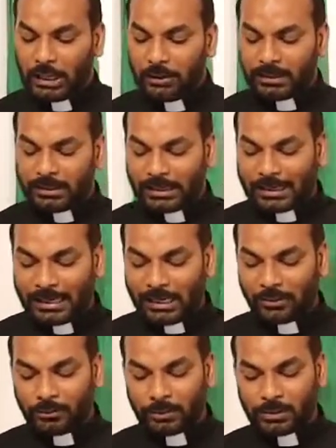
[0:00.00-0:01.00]
Even the
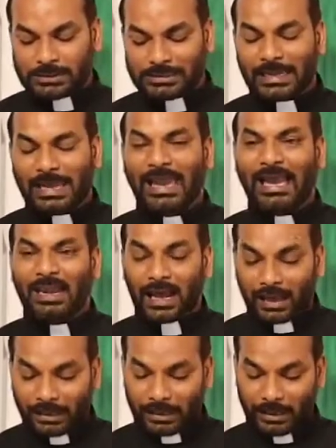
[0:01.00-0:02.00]
Greek words
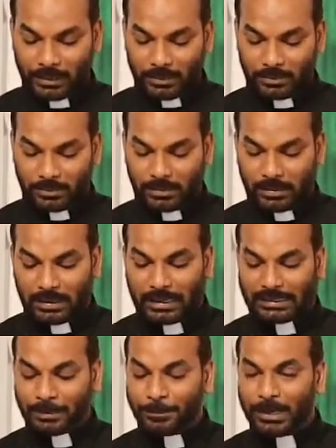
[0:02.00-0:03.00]
anarche
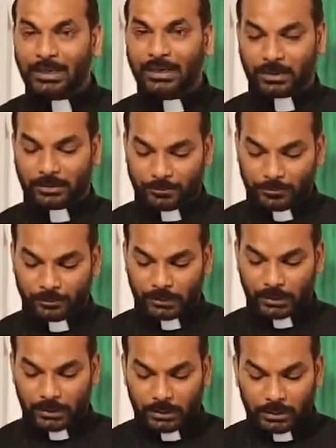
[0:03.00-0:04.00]
in the
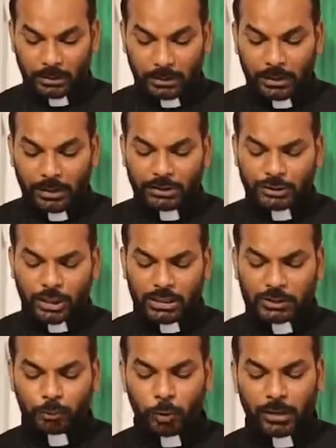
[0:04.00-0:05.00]
beginning in
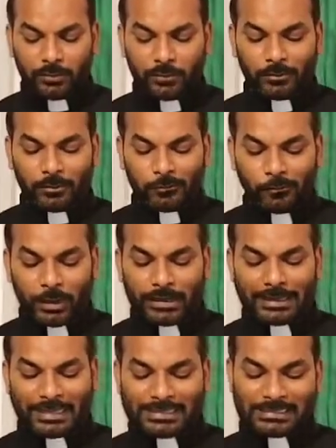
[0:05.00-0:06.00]
John
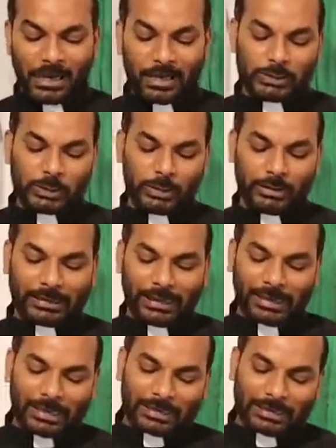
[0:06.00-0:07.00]
1:1 is also
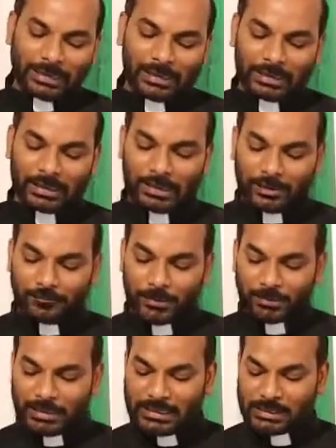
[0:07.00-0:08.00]
directly taken
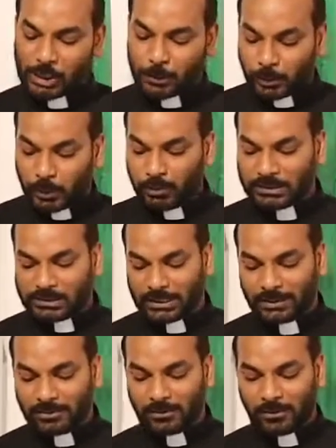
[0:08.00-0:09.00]
from the
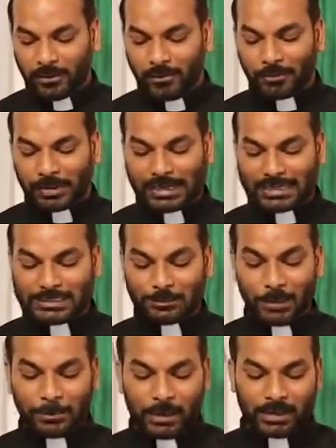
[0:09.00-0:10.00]
Septuagint for
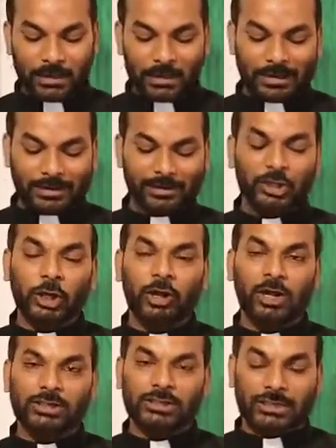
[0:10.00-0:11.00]
his biblical and
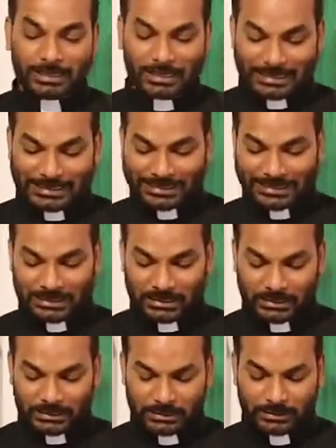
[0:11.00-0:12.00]
theological
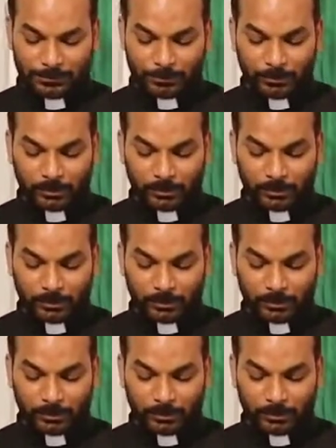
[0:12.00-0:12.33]
constructions.